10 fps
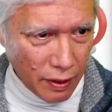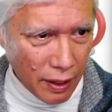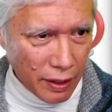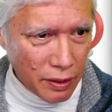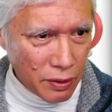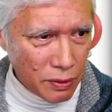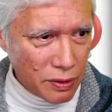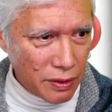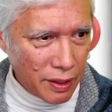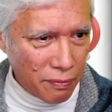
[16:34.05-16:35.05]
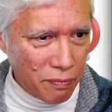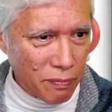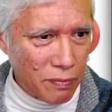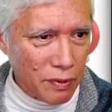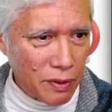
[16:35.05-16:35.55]
I usually
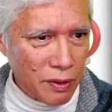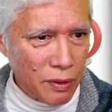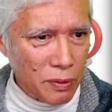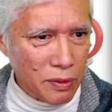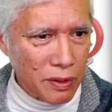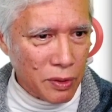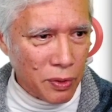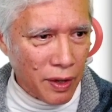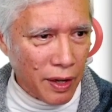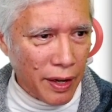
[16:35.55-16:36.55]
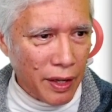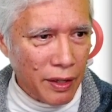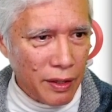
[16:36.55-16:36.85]
try